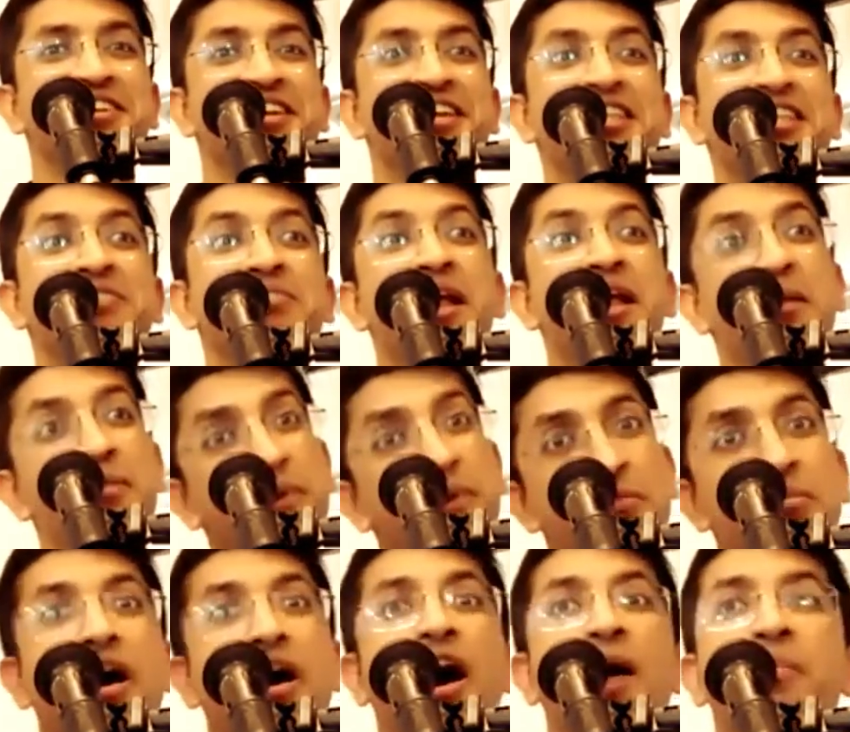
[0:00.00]
is
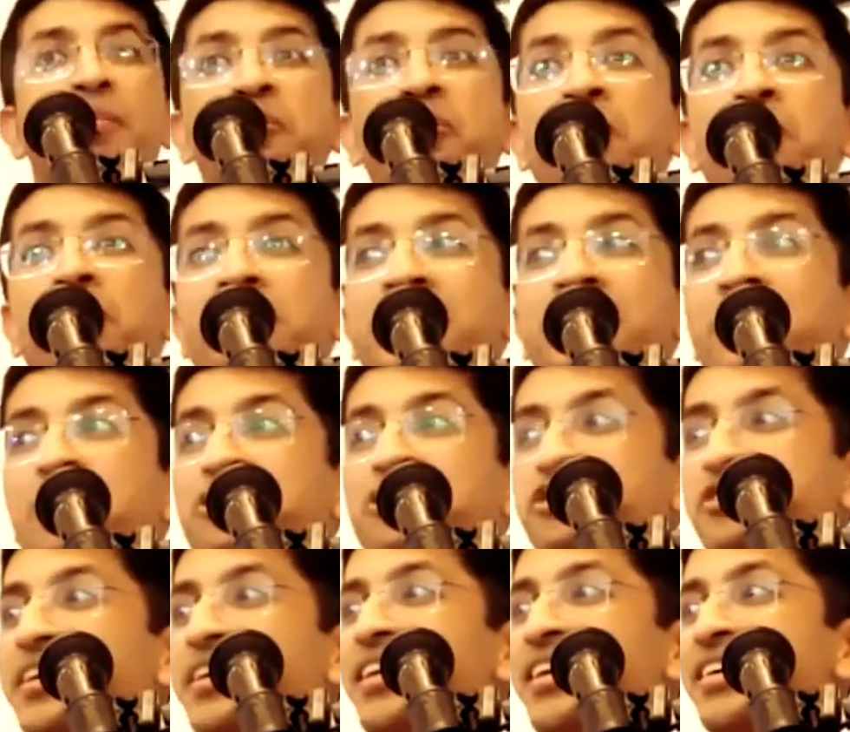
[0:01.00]
Melbourne Mahaprabhu Mandir,
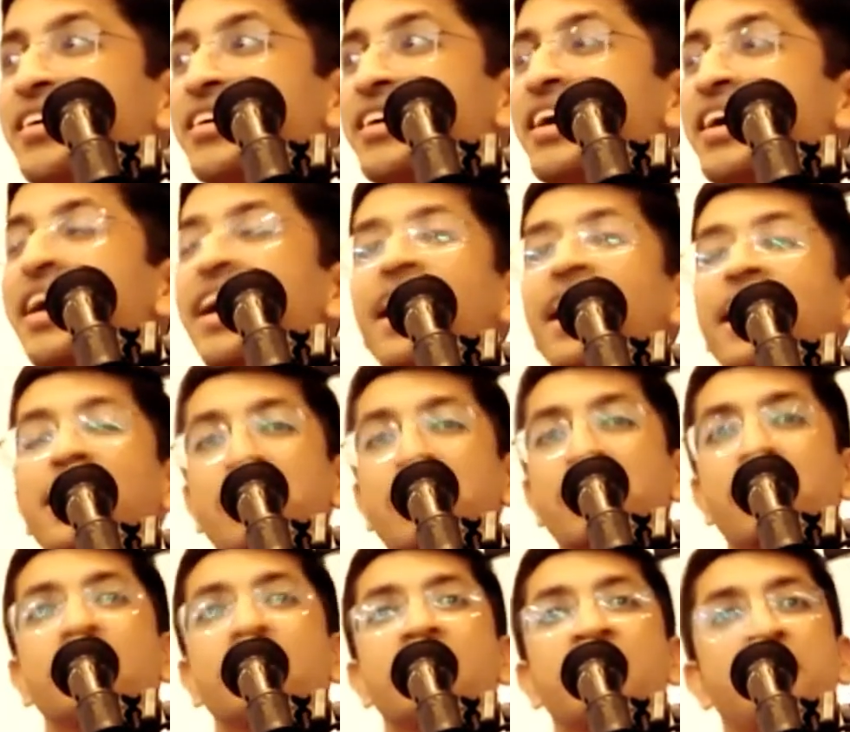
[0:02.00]
Australia. And
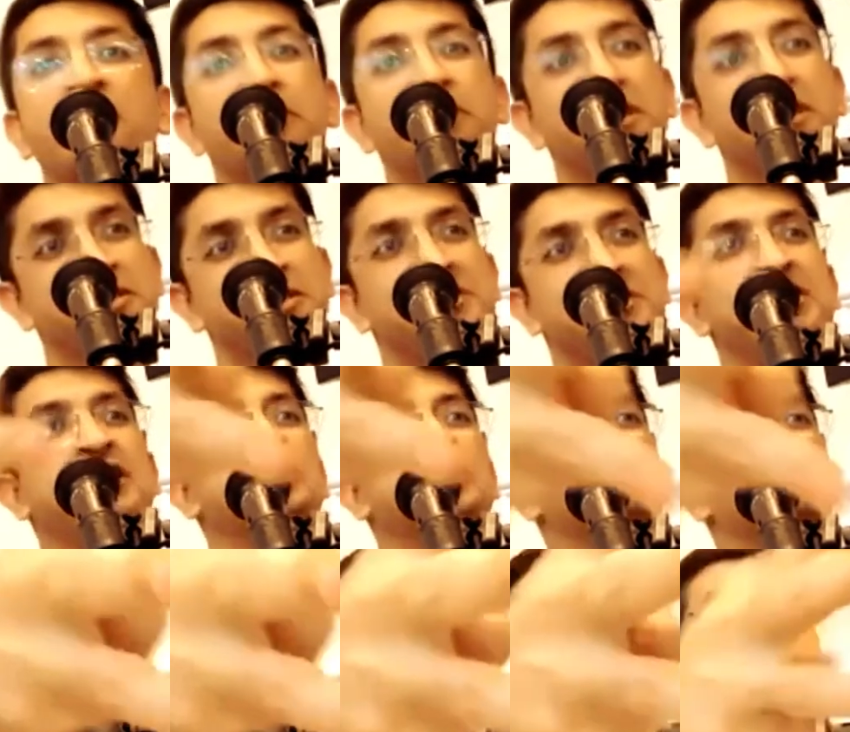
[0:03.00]
number 3 on the list is
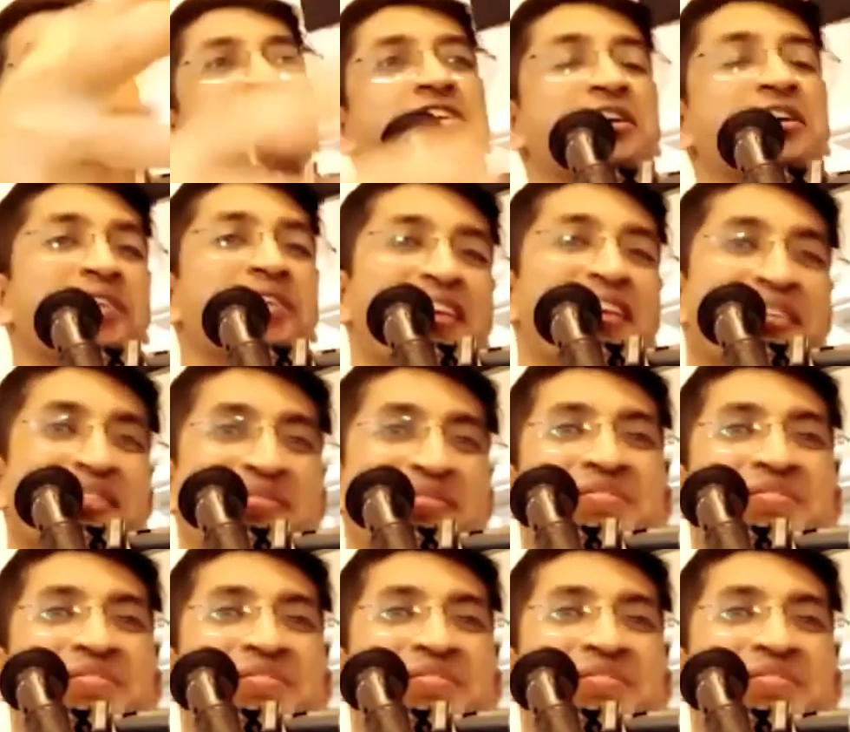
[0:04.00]
Hillsborough, North Carolina.